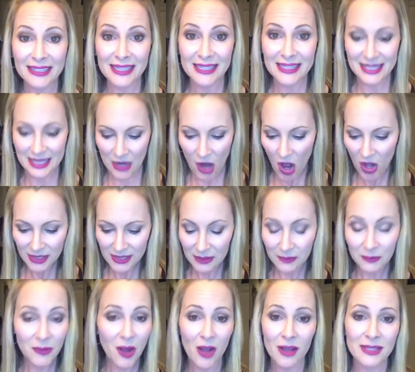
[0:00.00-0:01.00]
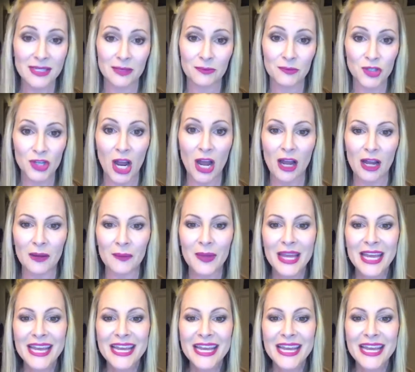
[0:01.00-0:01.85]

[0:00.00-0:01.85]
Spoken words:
It's an awesome job.